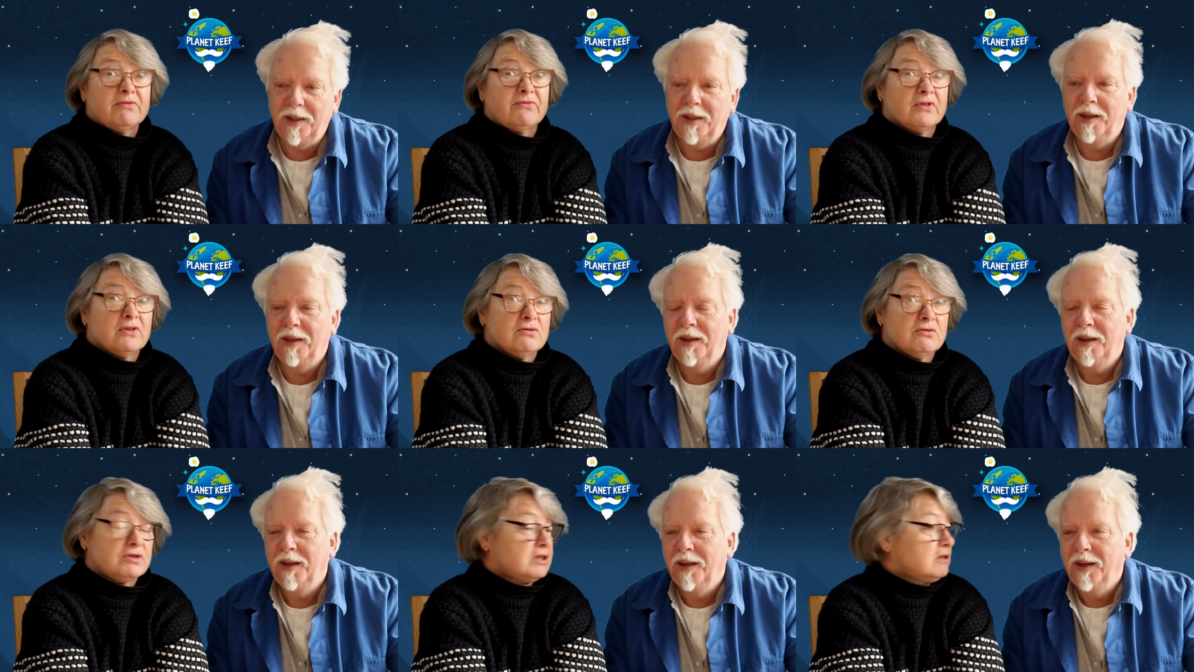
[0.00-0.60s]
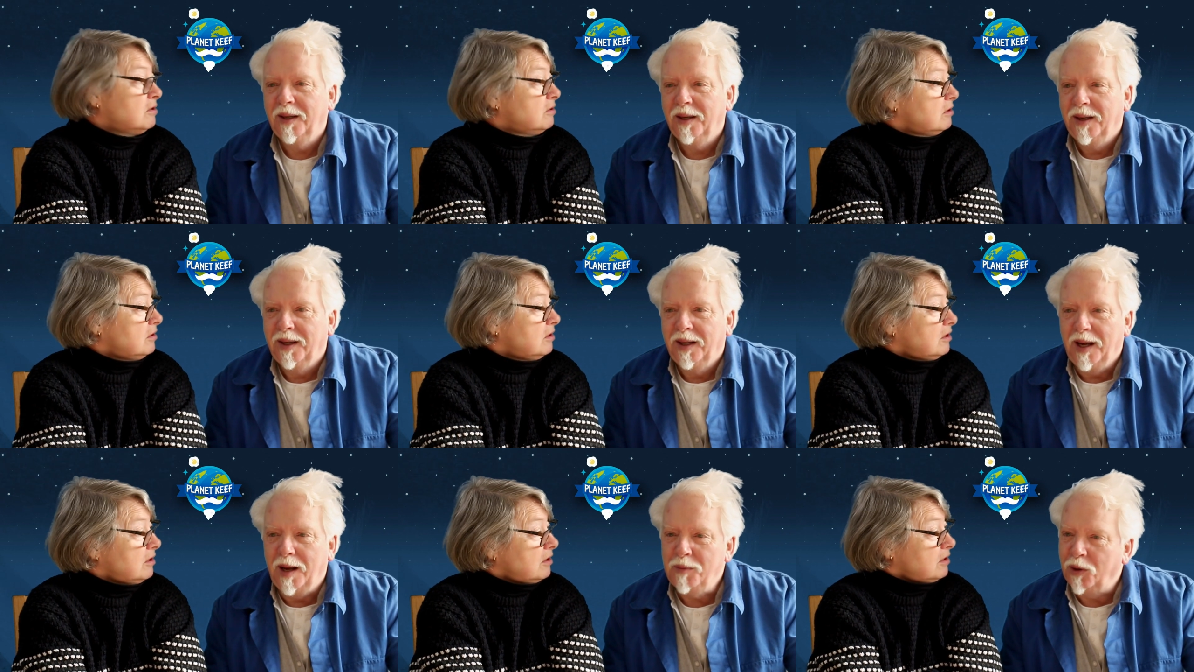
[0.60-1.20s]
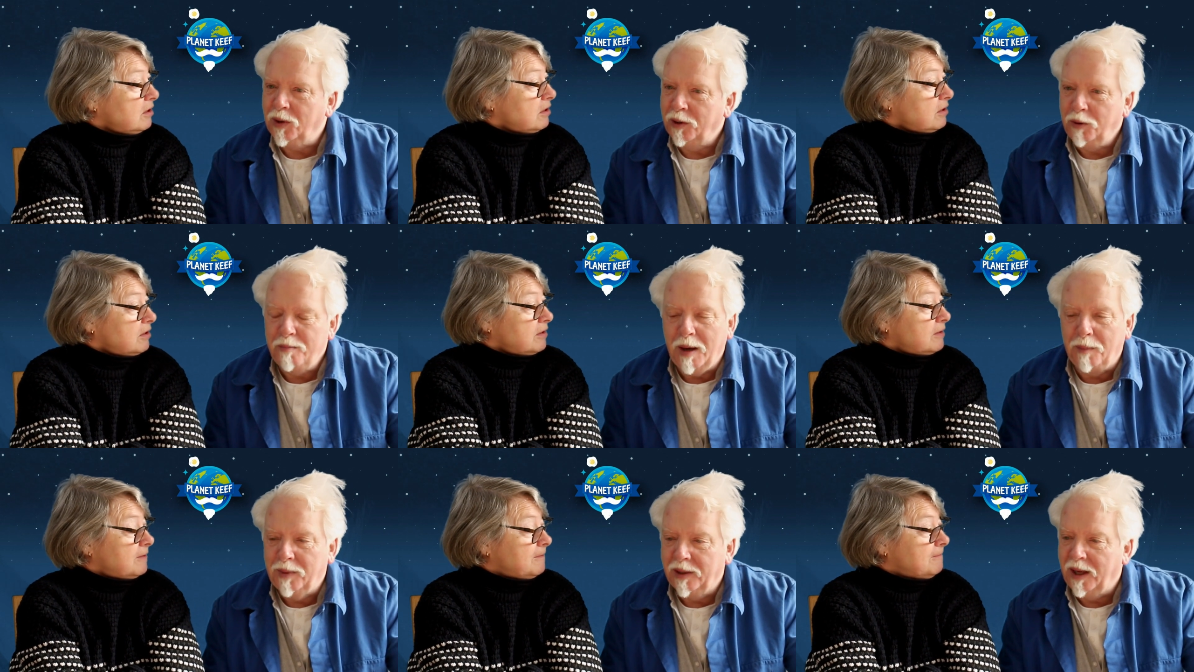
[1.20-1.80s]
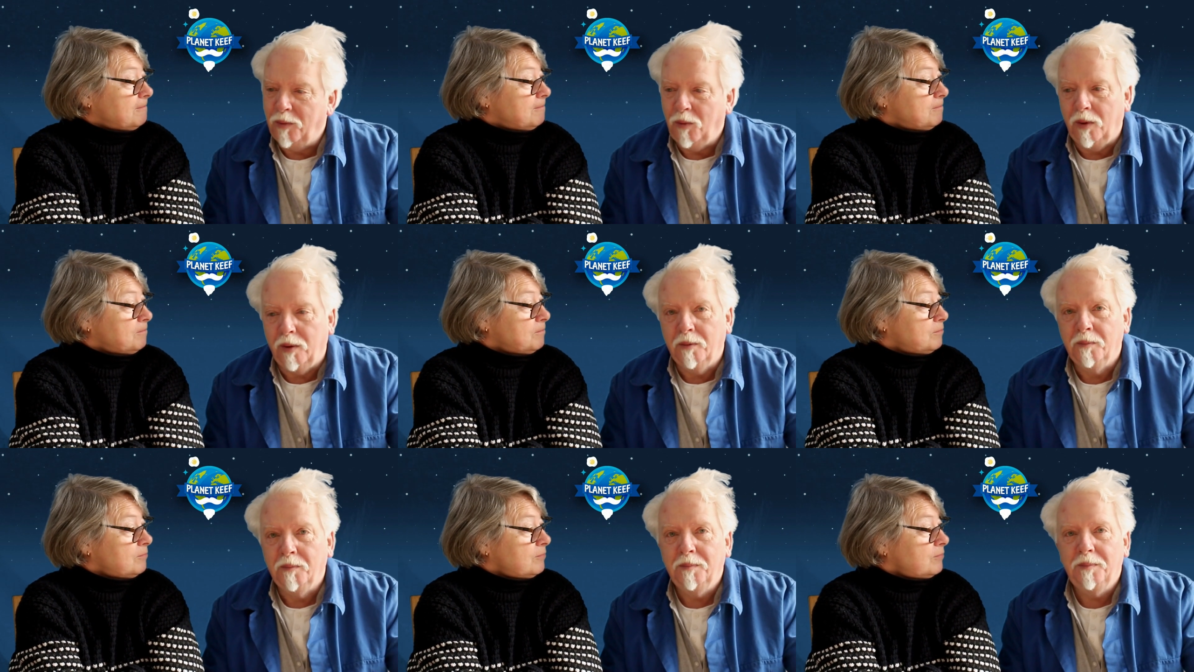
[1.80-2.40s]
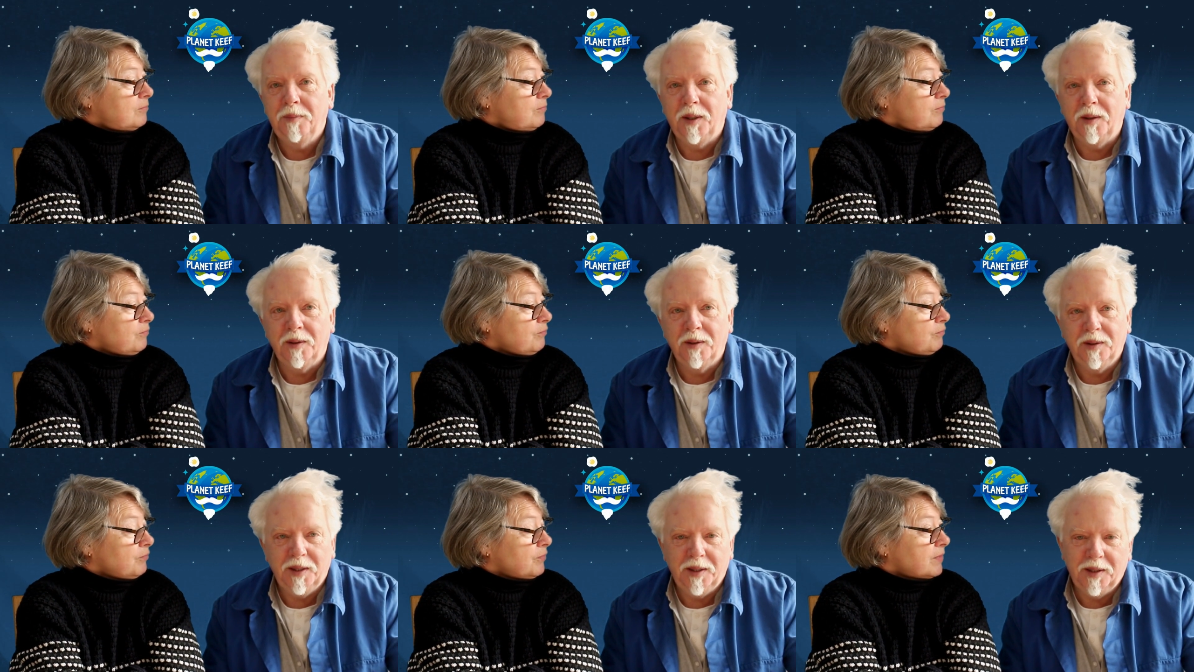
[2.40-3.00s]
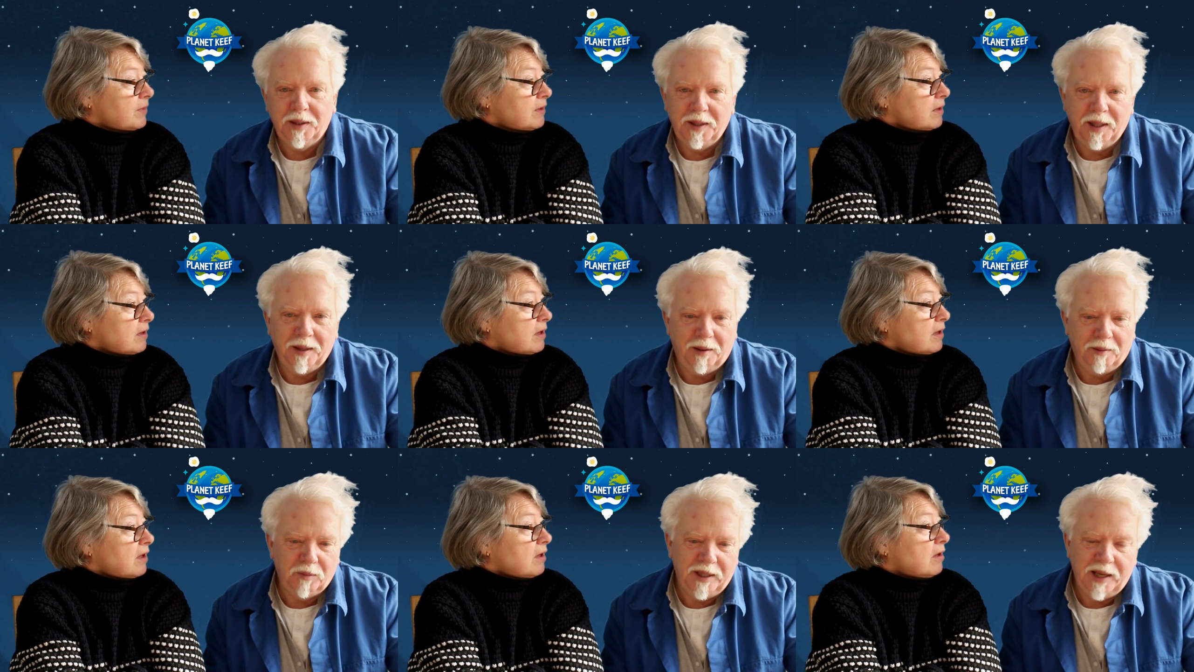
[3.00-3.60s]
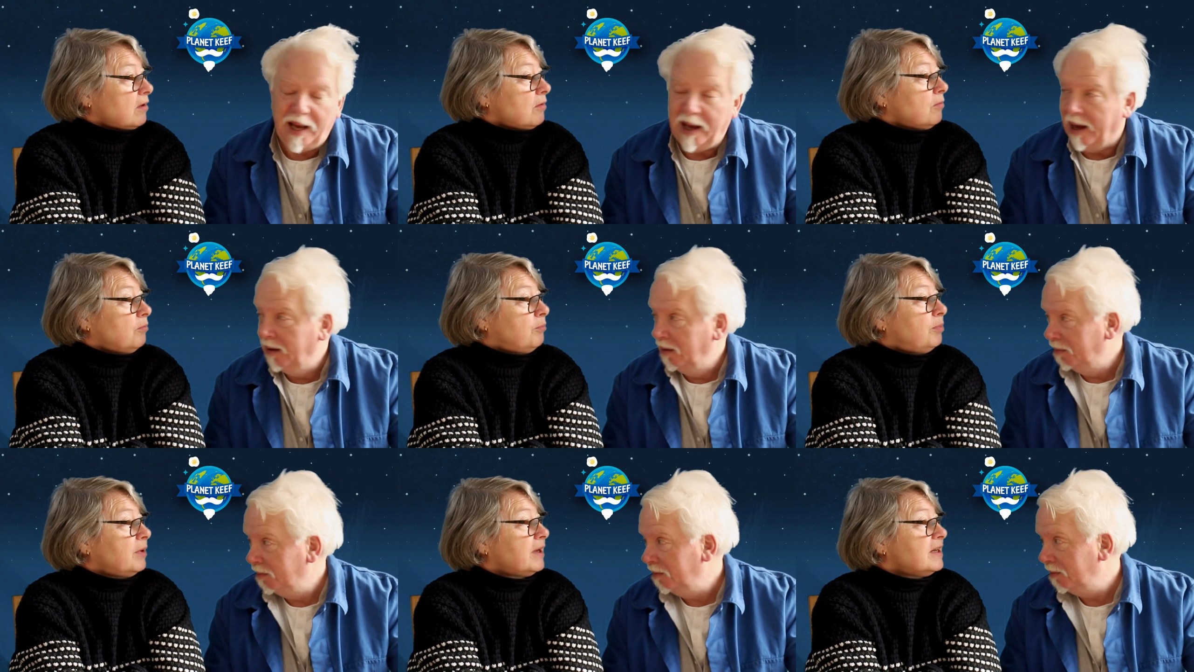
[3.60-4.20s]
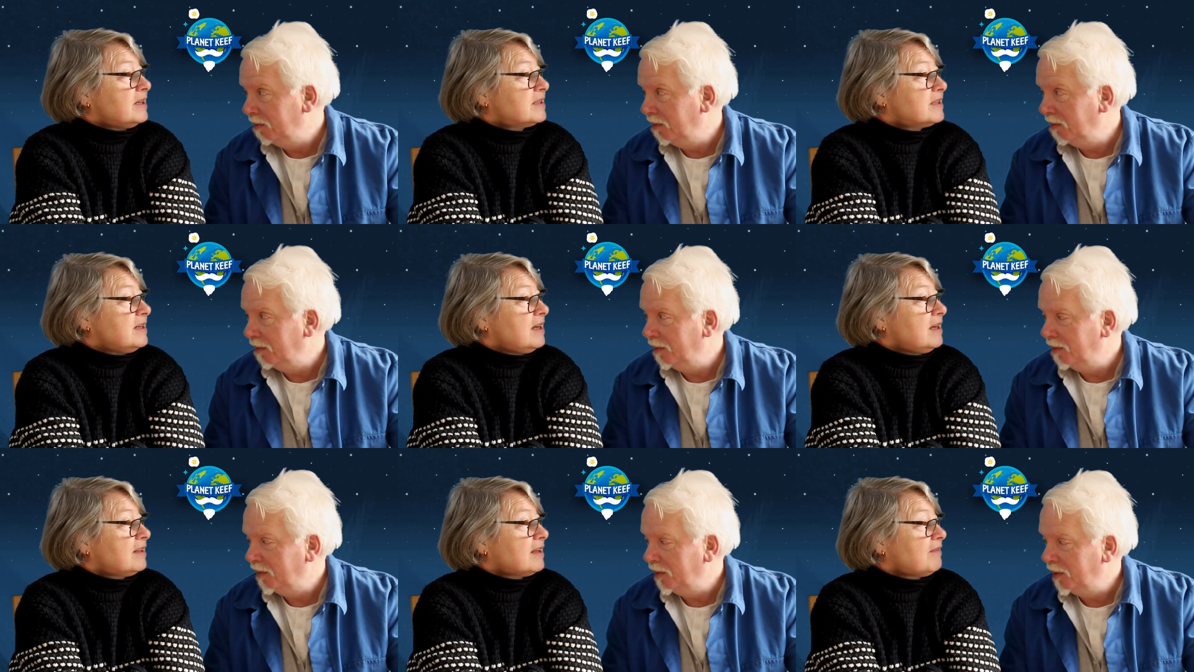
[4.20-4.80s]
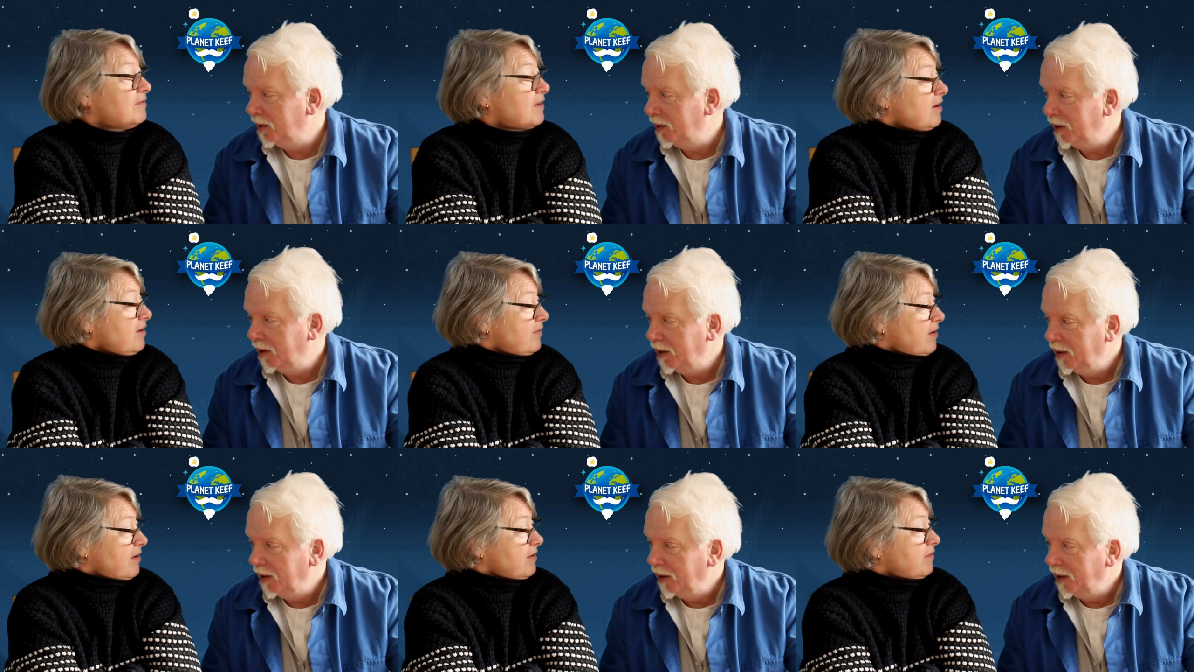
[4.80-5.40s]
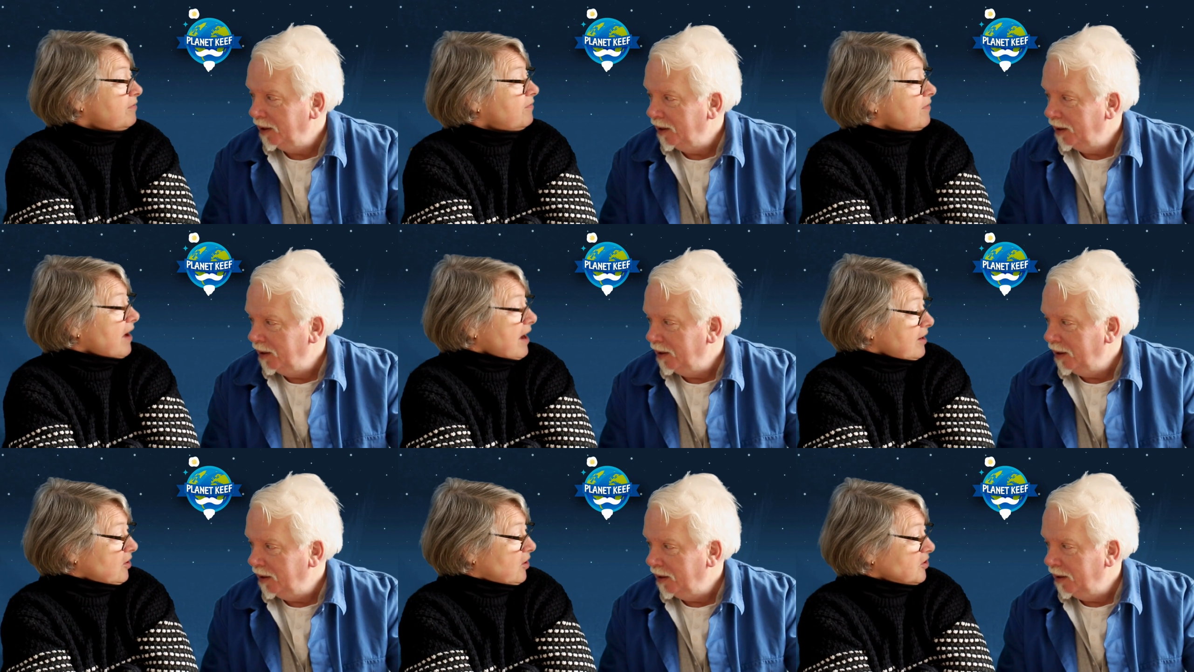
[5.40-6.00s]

Speaker 1: food.
Speaker 2: I'm not going to remember that one, but yeah, yeah.
Speaker 1: But it's near that very, very fine